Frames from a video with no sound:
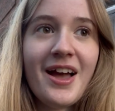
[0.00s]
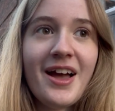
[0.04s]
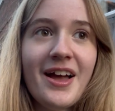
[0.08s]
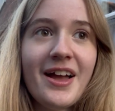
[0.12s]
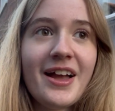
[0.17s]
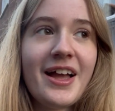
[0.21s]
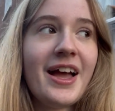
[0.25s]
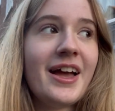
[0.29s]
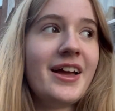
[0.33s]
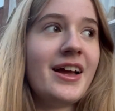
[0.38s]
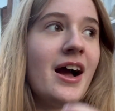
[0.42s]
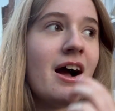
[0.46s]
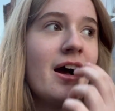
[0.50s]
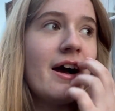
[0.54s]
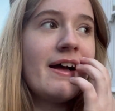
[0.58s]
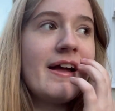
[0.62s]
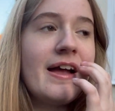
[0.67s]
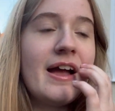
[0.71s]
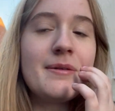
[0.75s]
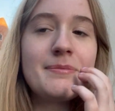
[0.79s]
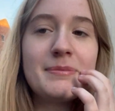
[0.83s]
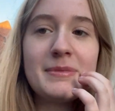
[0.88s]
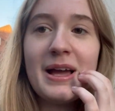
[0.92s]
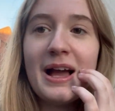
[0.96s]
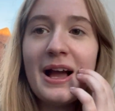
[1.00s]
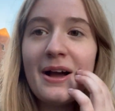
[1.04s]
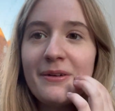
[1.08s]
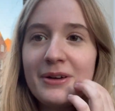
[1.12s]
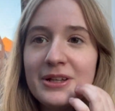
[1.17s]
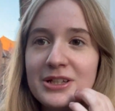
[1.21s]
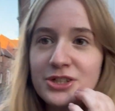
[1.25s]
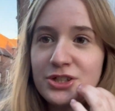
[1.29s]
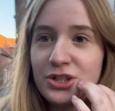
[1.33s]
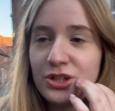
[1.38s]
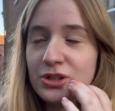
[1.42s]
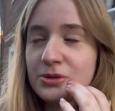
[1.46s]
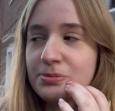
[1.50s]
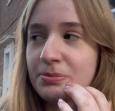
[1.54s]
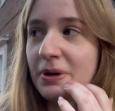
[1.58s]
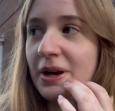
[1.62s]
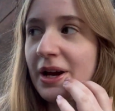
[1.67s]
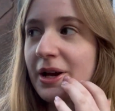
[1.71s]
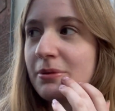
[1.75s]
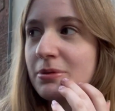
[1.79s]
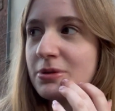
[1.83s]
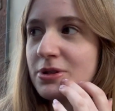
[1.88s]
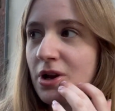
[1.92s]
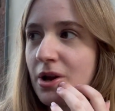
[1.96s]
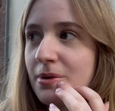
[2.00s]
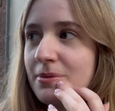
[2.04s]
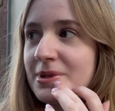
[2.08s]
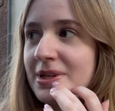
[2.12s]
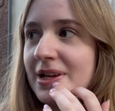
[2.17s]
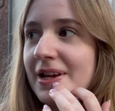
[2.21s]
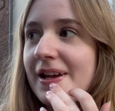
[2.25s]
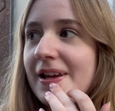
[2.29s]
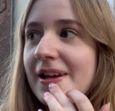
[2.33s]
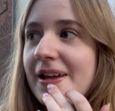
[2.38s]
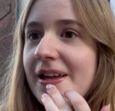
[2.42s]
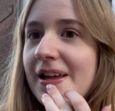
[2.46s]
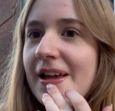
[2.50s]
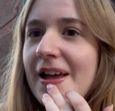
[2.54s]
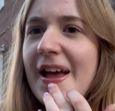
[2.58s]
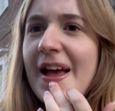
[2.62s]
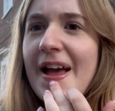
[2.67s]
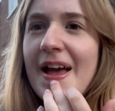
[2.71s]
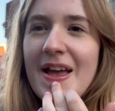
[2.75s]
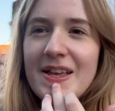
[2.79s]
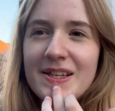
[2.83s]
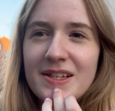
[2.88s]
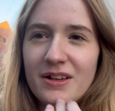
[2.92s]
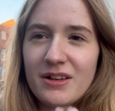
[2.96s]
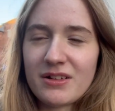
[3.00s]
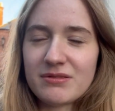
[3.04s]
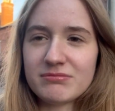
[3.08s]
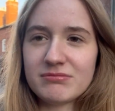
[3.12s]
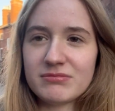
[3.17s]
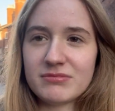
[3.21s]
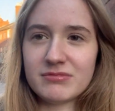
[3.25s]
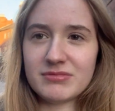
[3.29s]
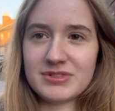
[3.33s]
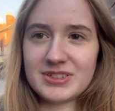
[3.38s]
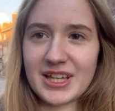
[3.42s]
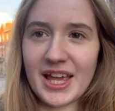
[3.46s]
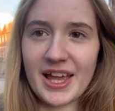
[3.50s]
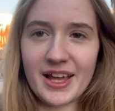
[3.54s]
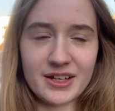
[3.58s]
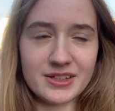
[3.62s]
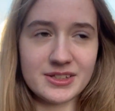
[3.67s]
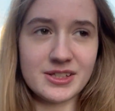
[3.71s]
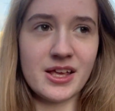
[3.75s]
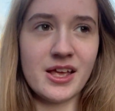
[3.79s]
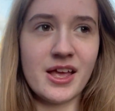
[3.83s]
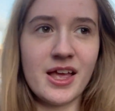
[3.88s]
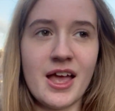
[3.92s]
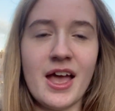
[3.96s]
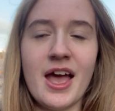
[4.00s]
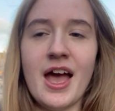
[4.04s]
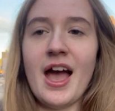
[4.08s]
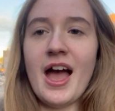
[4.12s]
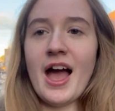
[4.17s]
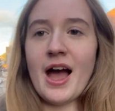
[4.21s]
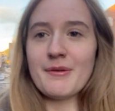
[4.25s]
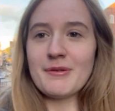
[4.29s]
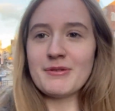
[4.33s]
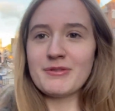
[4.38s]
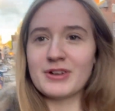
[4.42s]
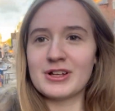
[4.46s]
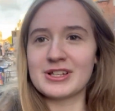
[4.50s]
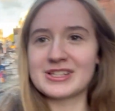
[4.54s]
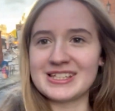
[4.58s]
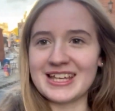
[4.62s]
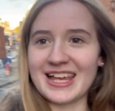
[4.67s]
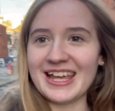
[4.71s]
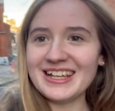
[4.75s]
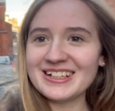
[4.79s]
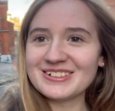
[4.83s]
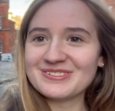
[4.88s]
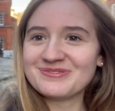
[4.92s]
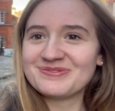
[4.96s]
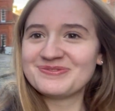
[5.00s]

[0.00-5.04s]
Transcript: Okay, I am now in Shrewsbury. What time is it? It's like 6. With Lottie.